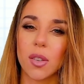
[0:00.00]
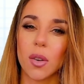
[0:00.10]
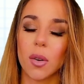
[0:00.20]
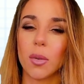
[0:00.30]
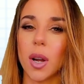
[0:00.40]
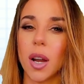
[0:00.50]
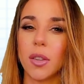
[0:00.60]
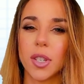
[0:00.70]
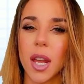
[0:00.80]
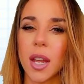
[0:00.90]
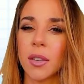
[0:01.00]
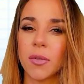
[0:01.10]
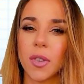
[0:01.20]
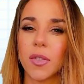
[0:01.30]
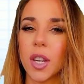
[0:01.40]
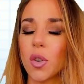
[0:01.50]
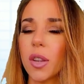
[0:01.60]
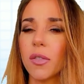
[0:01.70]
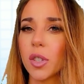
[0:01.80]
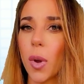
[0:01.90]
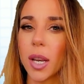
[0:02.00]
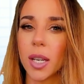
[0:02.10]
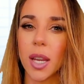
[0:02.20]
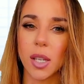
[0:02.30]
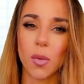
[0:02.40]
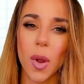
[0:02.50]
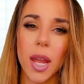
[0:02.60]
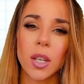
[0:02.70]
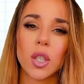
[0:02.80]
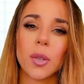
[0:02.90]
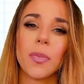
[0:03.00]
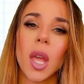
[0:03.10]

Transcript: so either 10, 15 or even 20 days range,